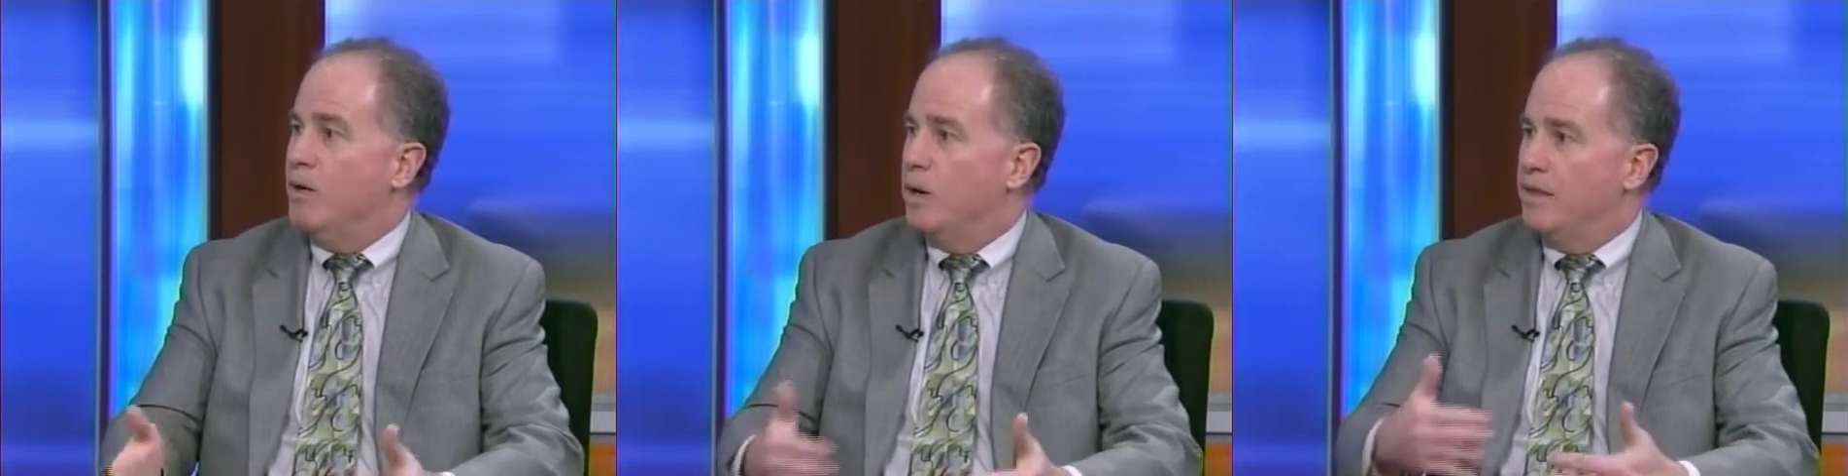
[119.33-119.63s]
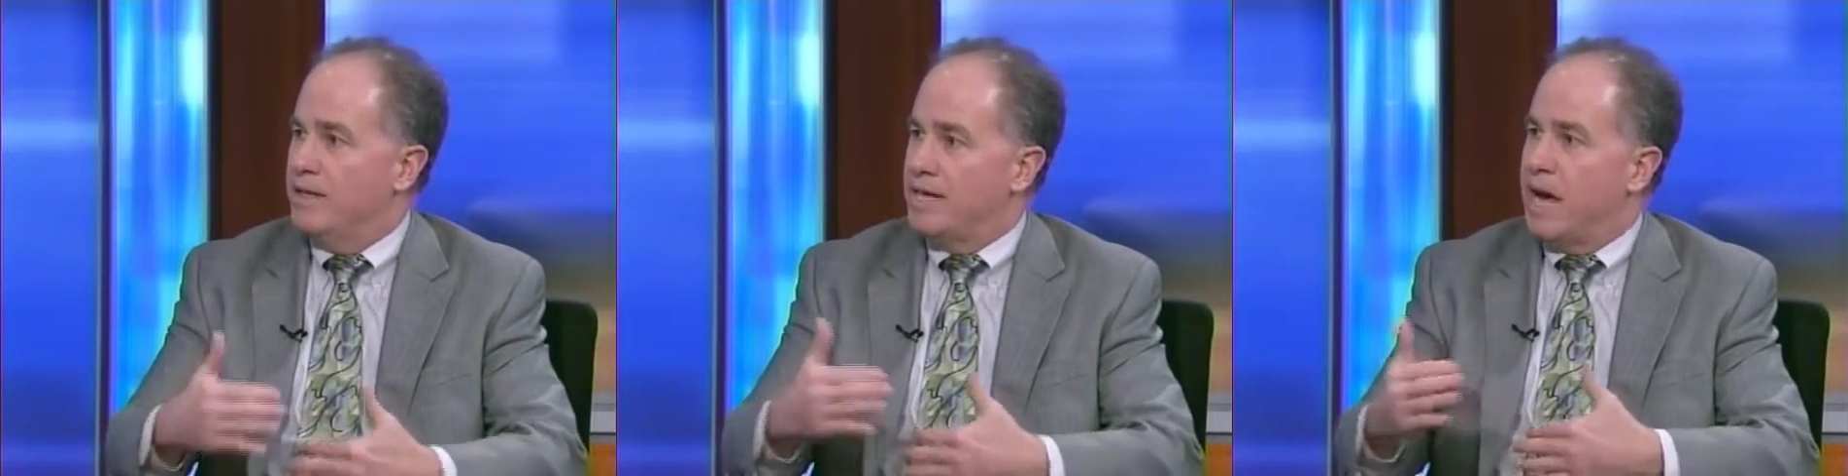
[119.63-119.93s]
one
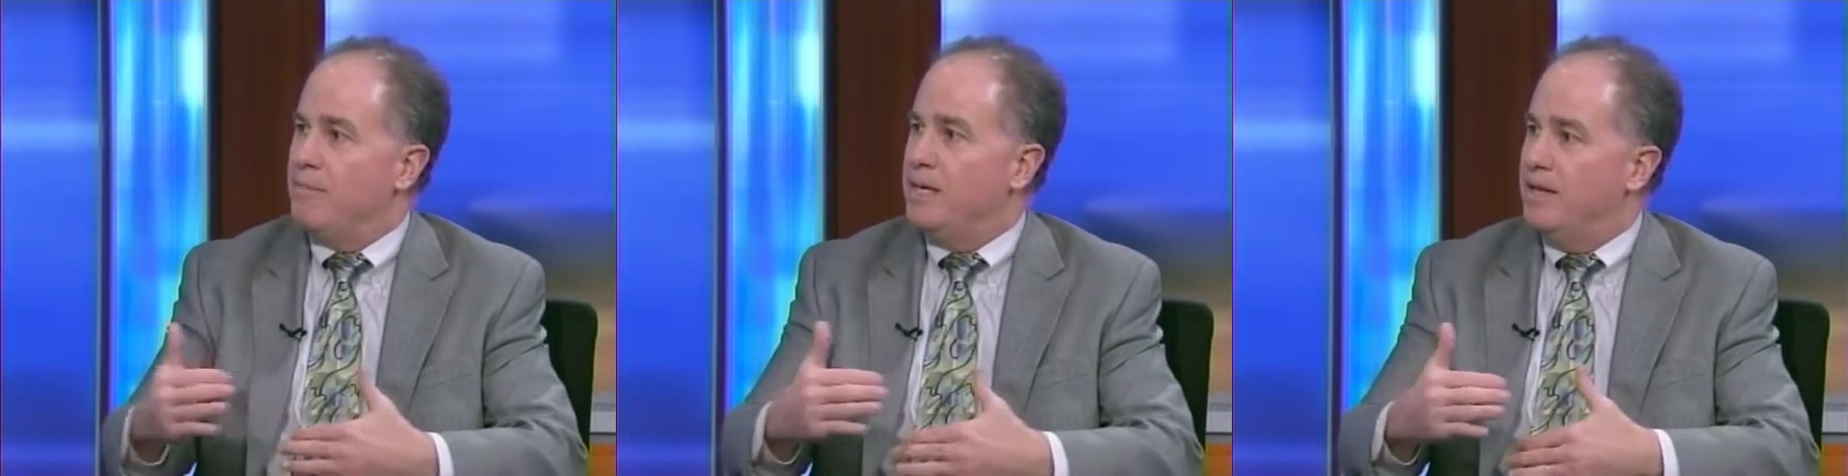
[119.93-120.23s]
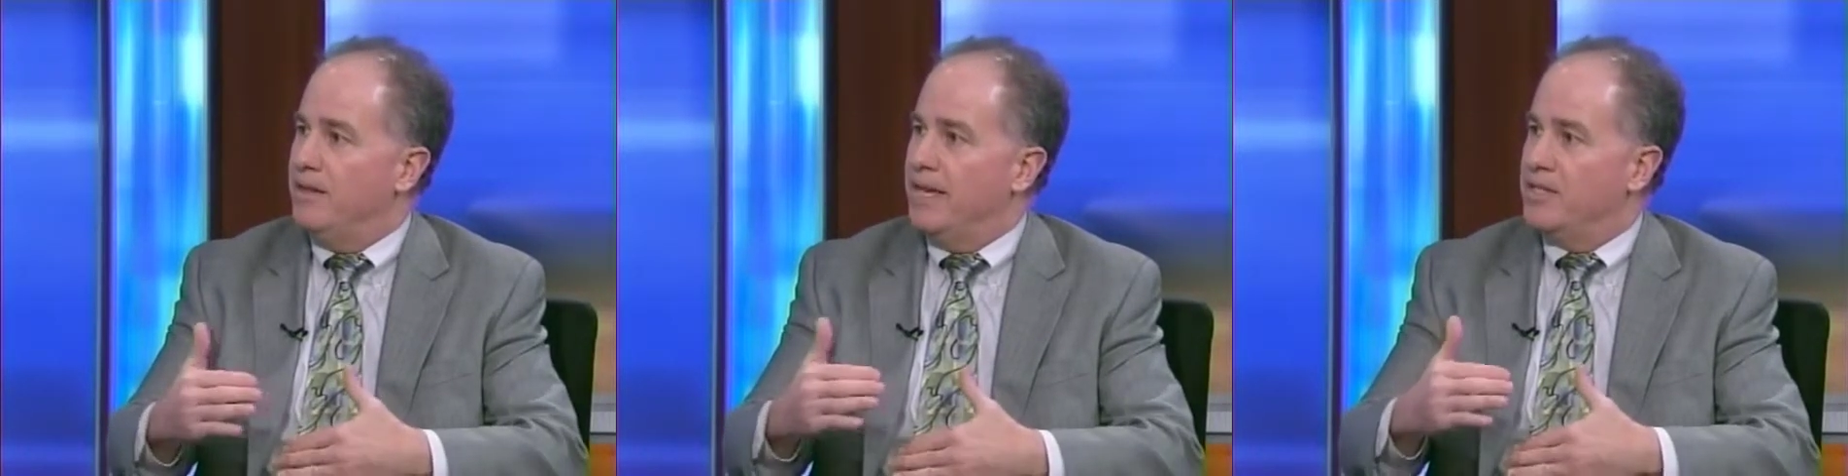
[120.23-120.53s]
of the top
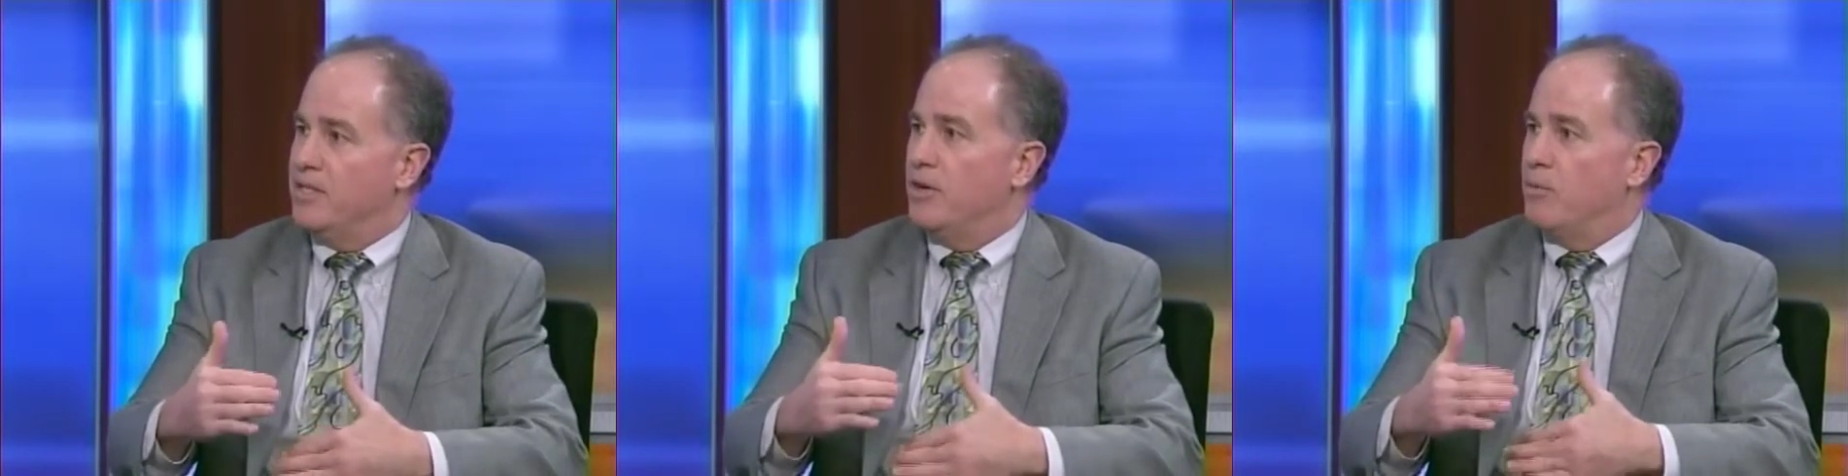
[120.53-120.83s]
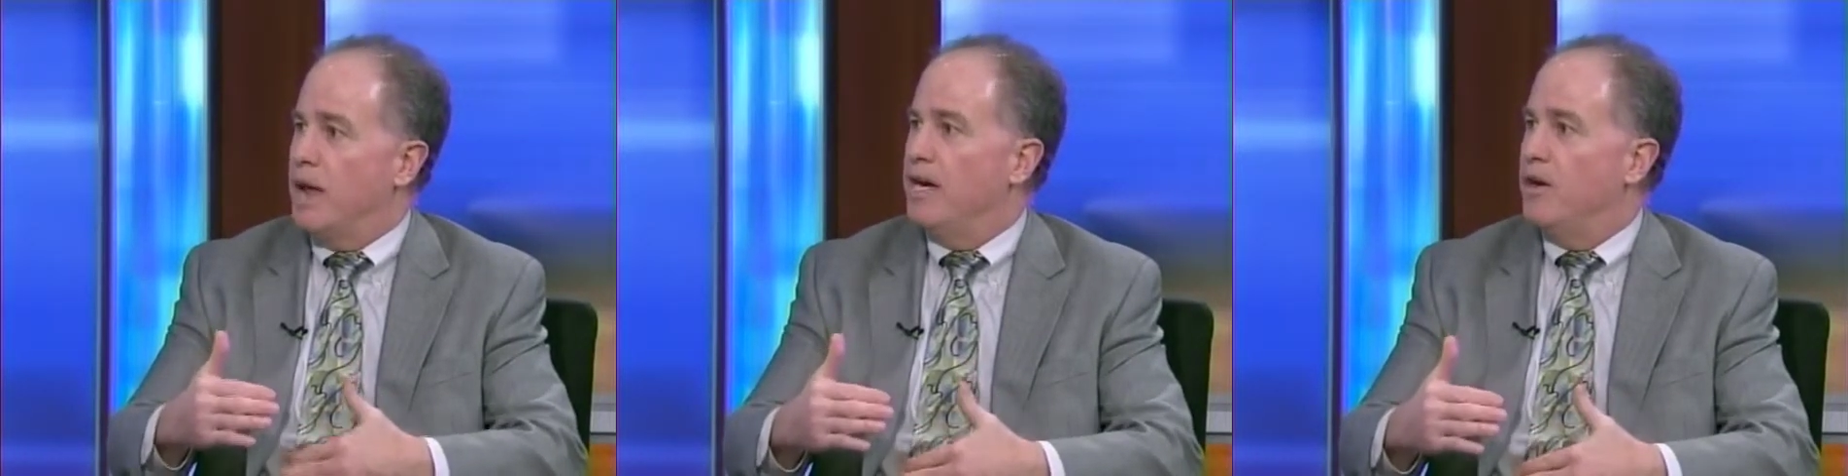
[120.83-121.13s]
10 things that they're
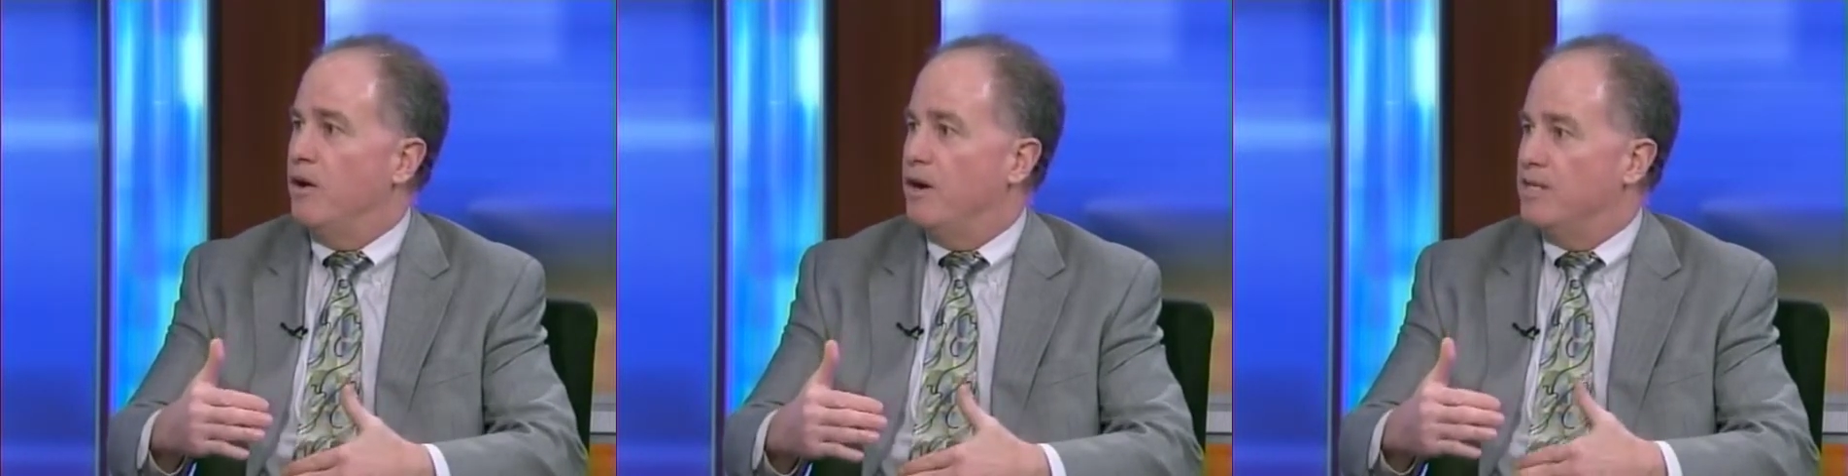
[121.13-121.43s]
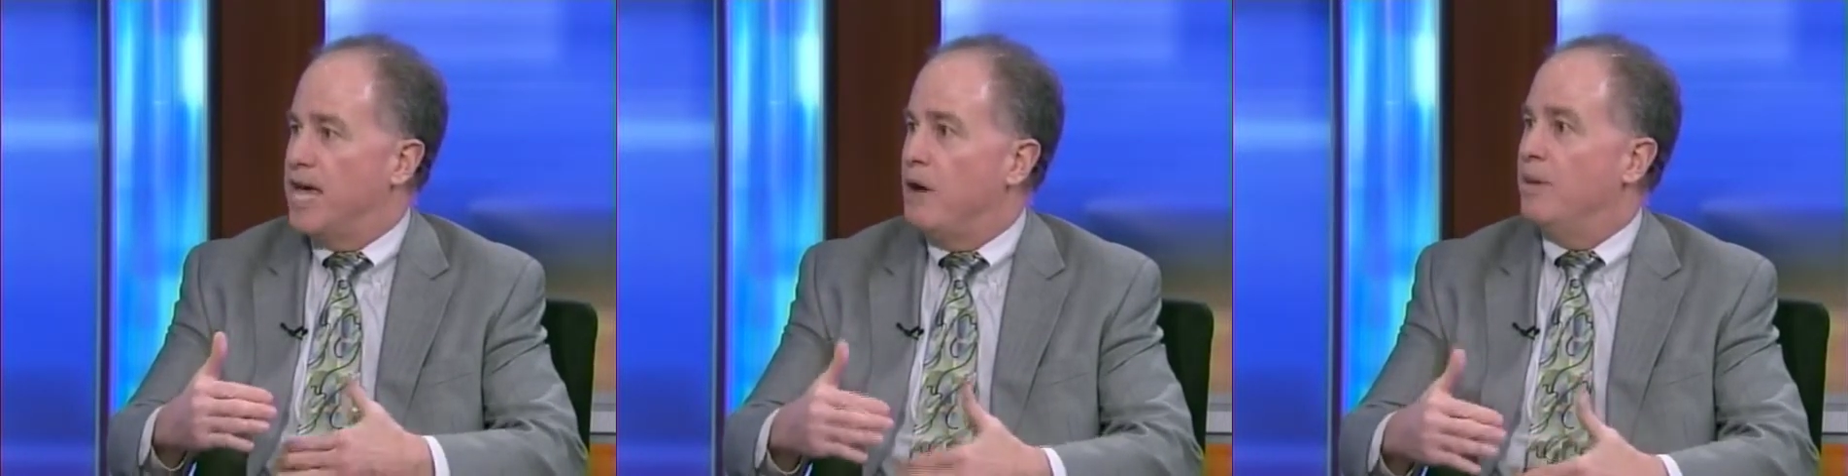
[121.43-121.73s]
rated on
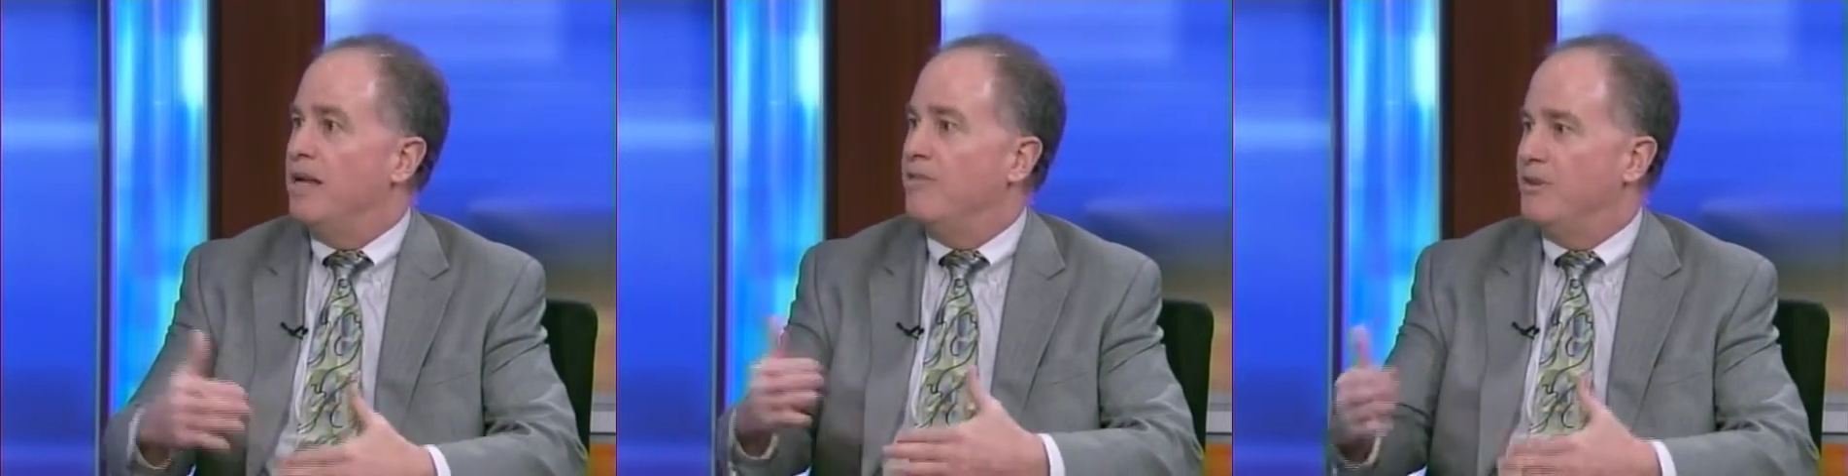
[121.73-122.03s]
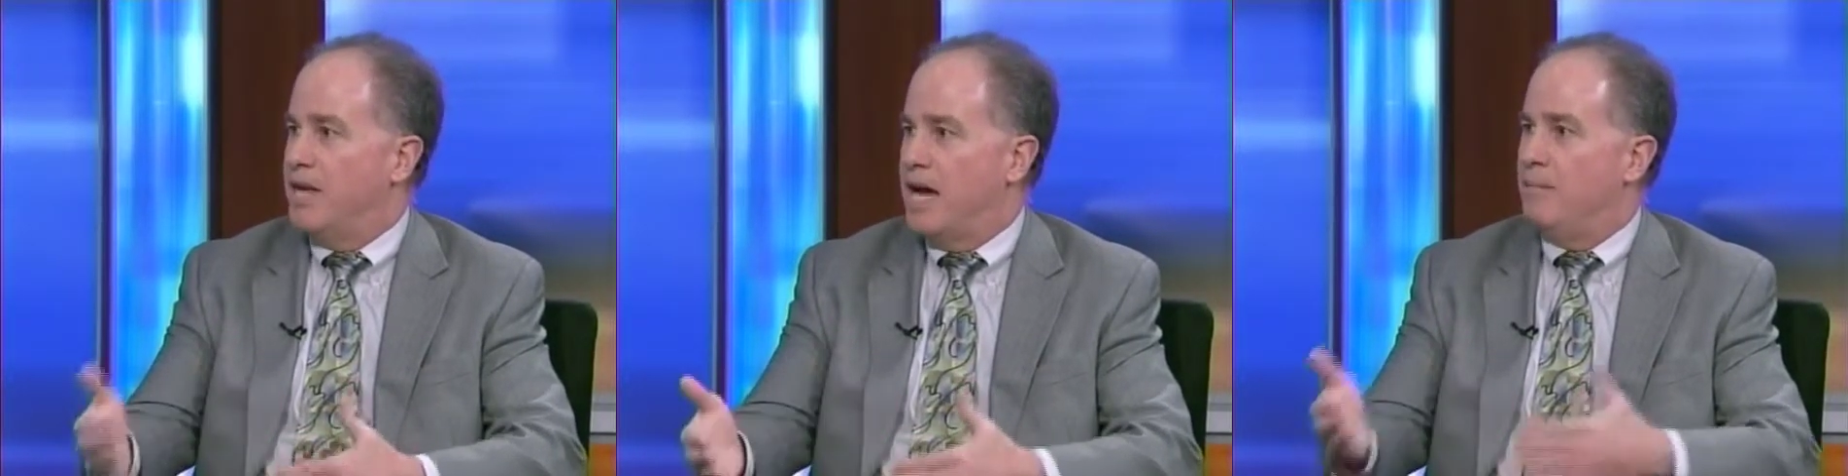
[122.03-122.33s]
is how many of their
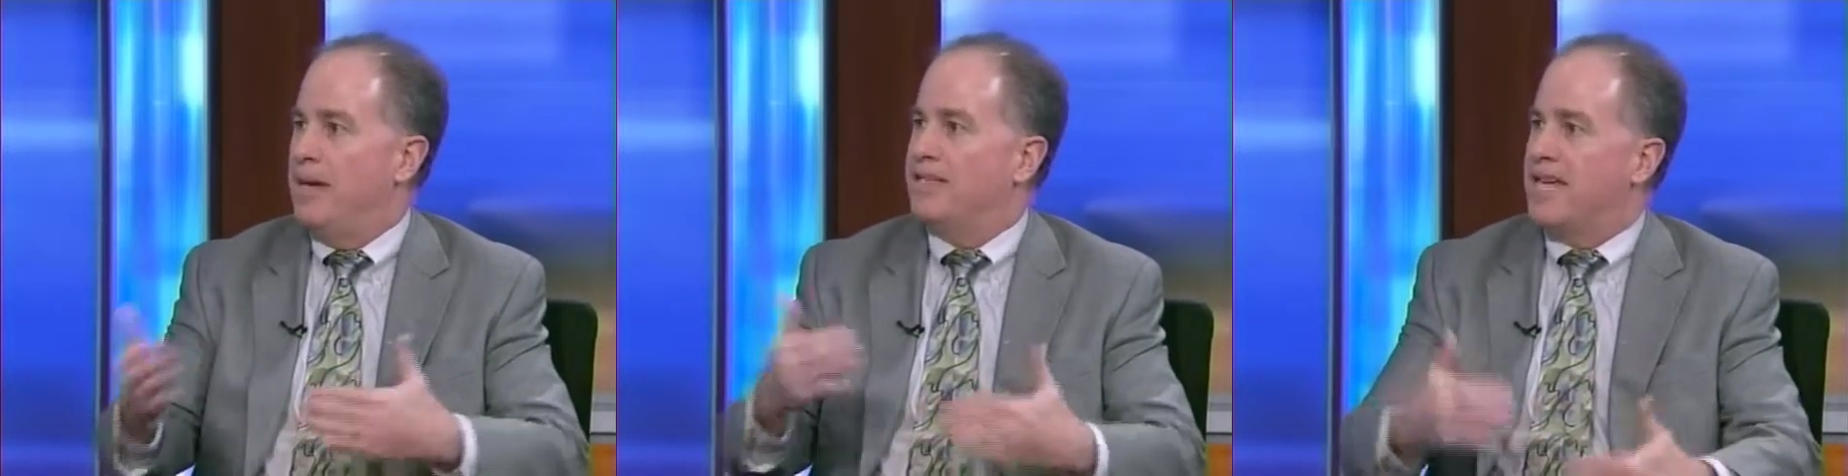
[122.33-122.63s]
diabetics